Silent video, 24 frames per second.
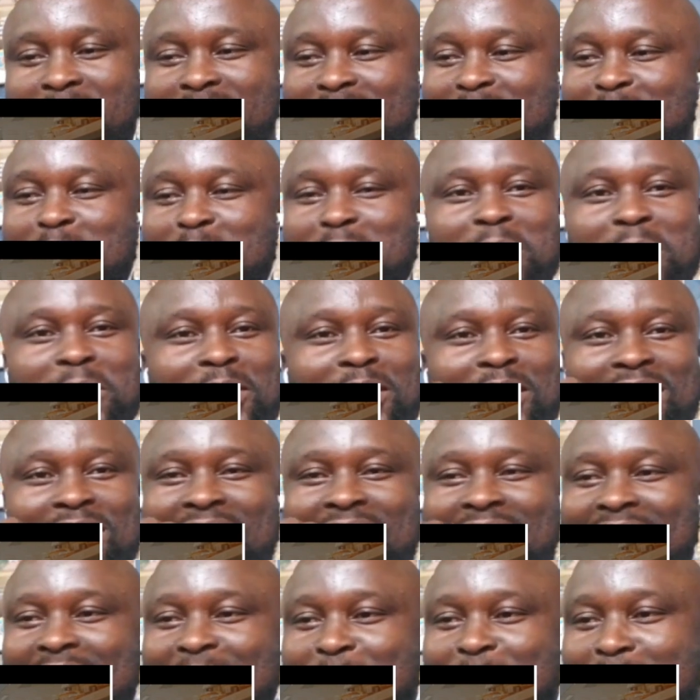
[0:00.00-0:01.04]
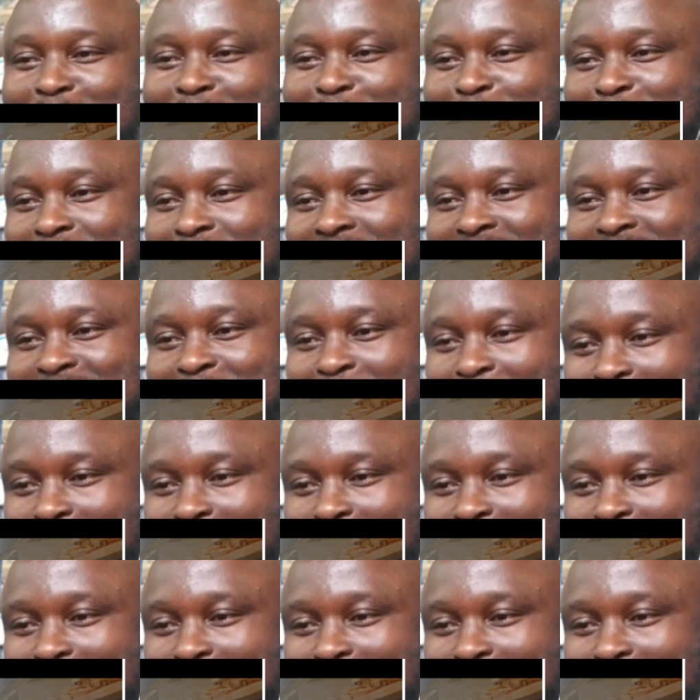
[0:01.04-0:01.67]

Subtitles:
The boy we know here, he one word. Let's go.